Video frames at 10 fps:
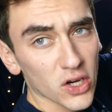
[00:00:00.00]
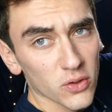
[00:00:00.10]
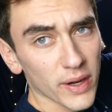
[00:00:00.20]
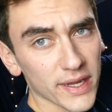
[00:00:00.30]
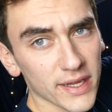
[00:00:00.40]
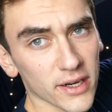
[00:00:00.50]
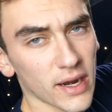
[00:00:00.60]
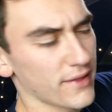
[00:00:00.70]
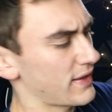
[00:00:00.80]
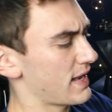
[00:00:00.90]
right here,
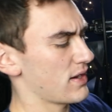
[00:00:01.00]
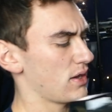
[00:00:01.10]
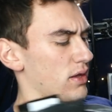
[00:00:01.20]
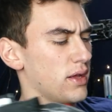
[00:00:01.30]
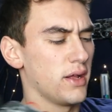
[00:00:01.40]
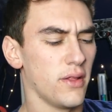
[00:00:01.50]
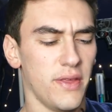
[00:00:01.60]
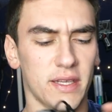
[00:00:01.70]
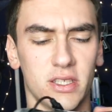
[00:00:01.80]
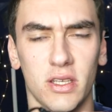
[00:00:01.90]
and then
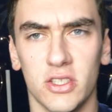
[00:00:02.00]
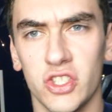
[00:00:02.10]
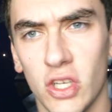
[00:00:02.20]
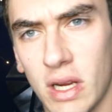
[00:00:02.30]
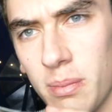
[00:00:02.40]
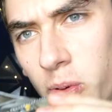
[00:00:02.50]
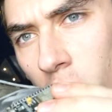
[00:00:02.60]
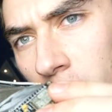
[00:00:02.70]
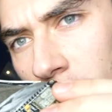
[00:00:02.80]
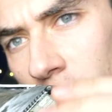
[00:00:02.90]
this circuit
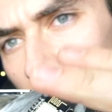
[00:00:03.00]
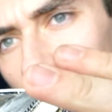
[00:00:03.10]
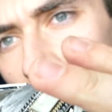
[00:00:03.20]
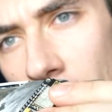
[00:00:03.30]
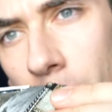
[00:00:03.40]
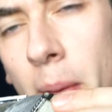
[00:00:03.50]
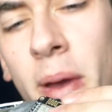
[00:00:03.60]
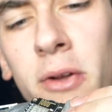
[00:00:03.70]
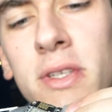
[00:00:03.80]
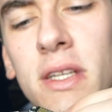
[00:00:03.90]
board um, I
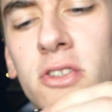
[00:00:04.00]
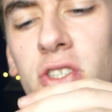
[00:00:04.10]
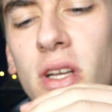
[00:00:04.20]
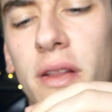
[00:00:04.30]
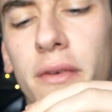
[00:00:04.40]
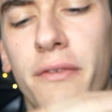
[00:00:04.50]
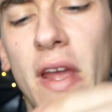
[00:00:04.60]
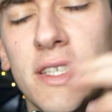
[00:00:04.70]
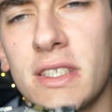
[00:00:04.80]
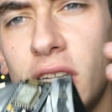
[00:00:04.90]
mounted just on the
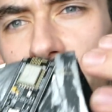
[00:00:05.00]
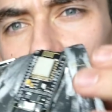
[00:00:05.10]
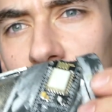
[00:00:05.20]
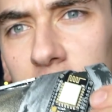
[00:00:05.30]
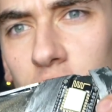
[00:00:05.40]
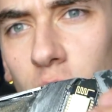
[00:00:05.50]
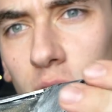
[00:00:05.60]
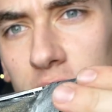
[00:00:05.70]
face because I think it looks cool.